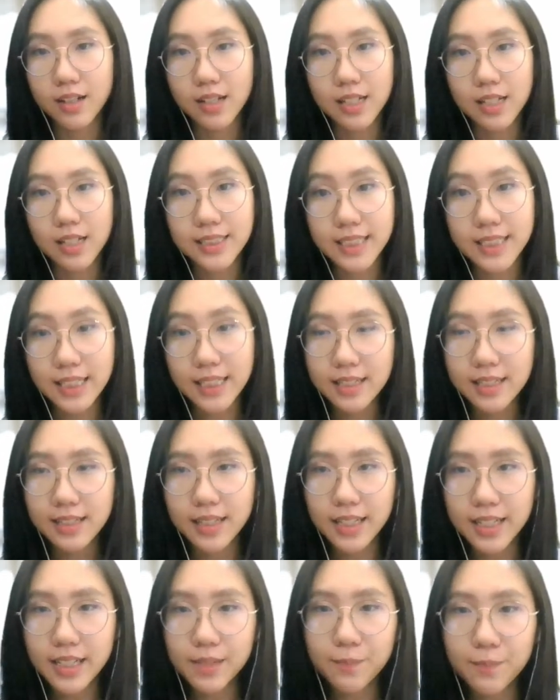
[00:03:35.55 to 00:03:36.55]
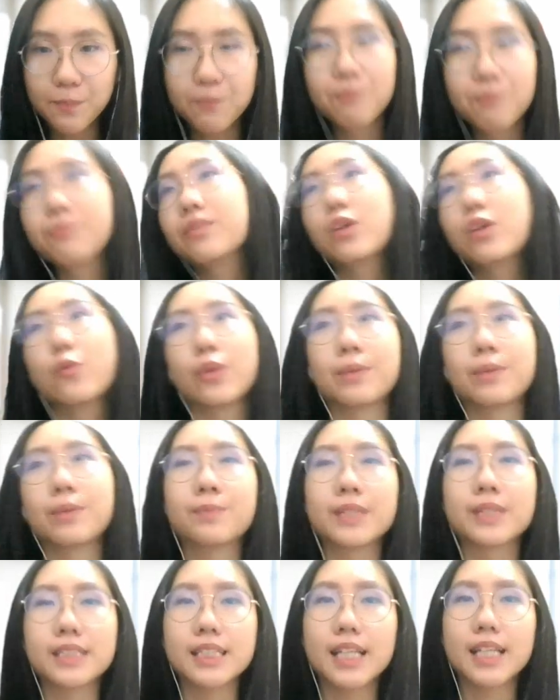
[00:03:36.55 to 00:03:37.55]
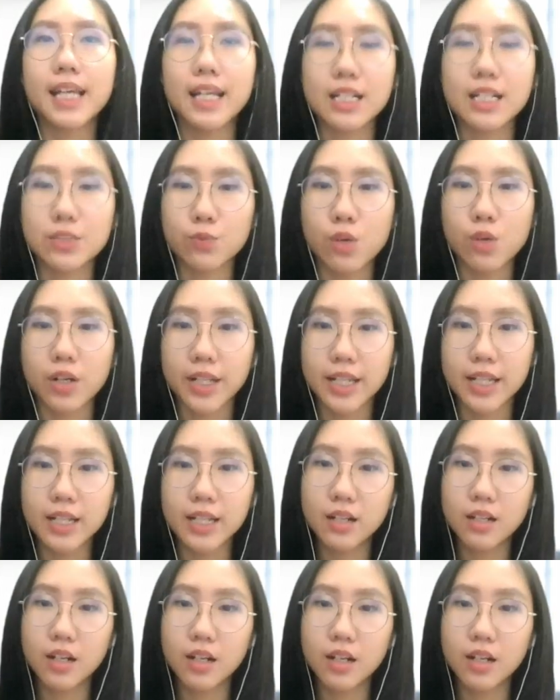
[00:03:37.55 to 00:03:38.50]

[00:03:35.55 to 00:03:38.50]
And suddenly, when person A is walking,